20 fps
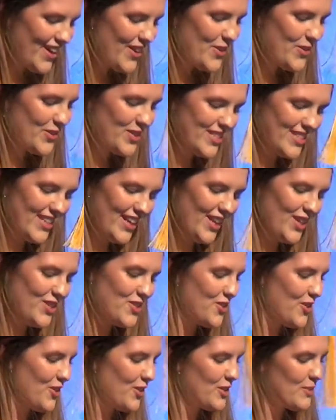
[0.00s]
whose silly
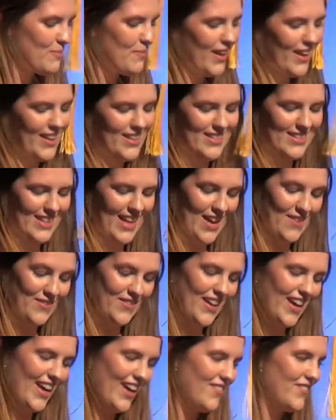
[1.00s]
jokes make us laugh
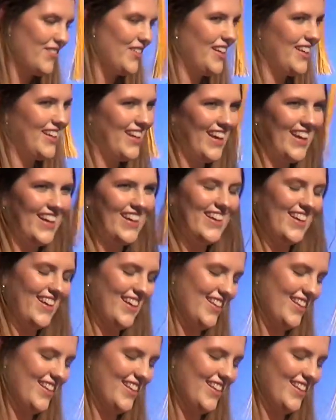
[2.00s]
every day.